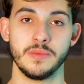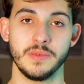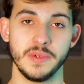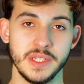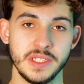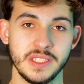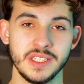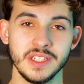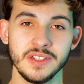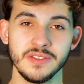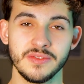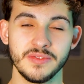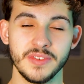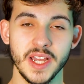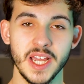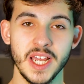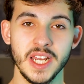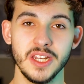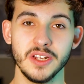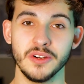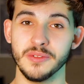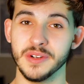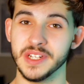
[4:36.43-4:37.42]
Reaching
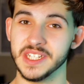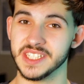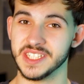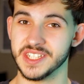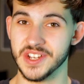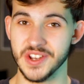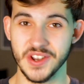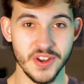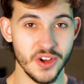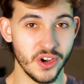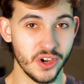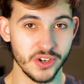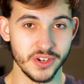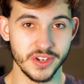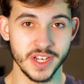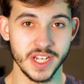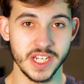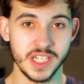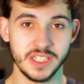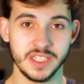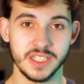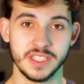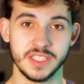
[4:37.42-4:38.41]
failure is not
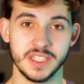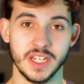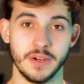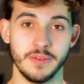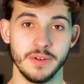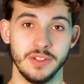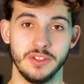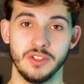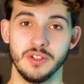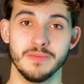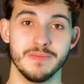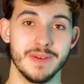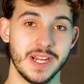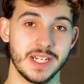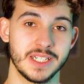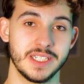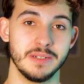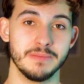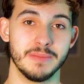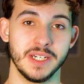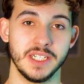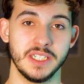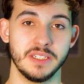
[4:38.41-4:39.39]
necessary to
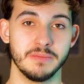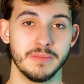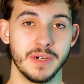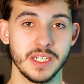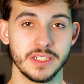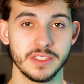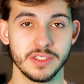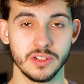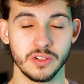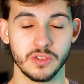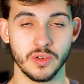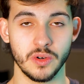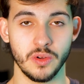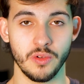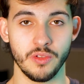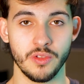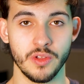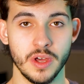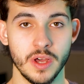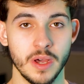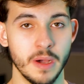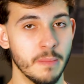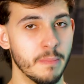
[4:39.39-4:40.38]
maximize muscle
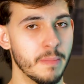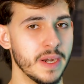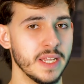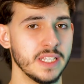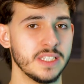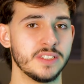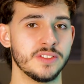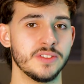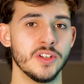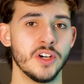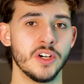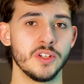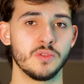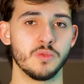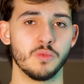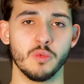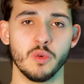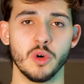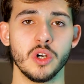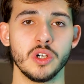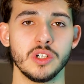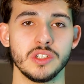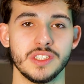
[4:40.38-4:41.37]
growth, but it's not
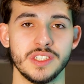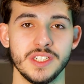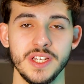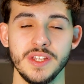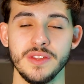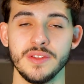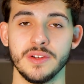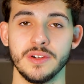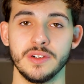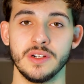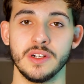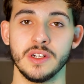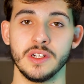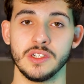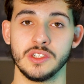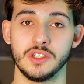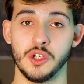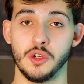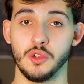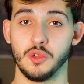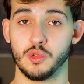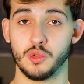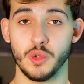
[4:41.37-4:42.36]
worse either,
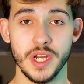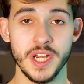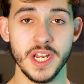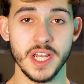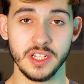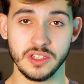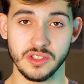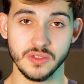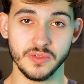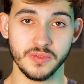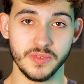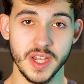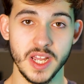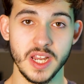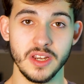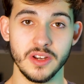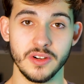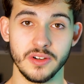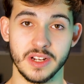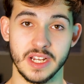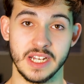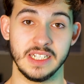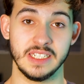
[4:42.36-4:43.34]
so training to
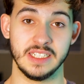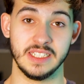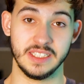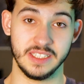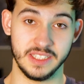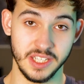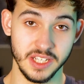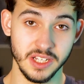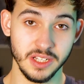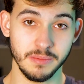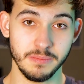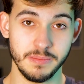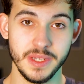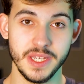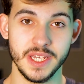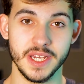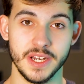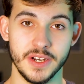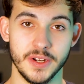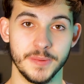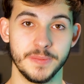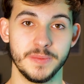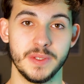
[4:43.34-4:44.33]
failure can still be
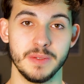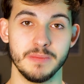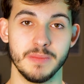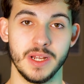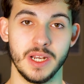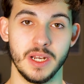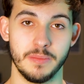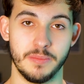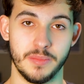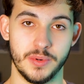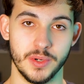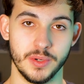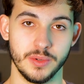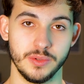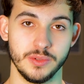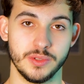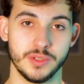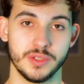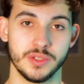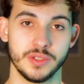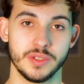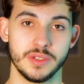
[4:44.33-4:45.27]
an optimal approach.